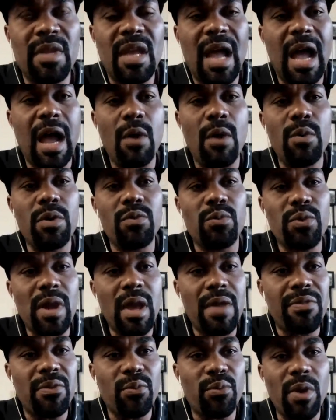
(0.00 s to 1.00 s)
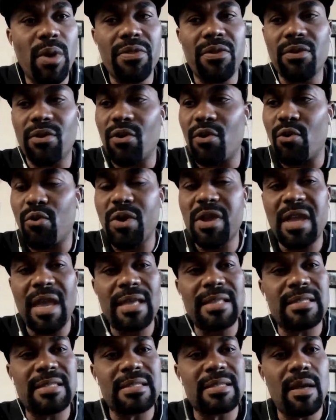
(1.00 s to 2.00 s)
I would rather
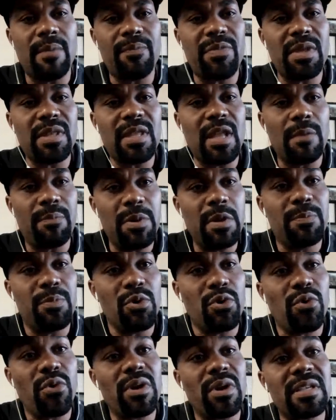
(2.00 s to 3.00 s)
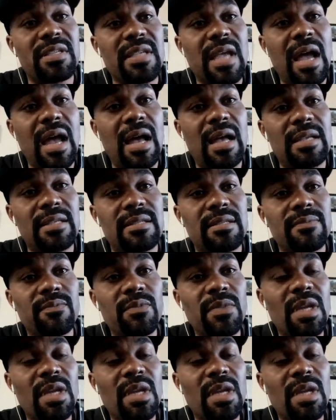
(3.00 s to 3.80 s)
create something that people criticize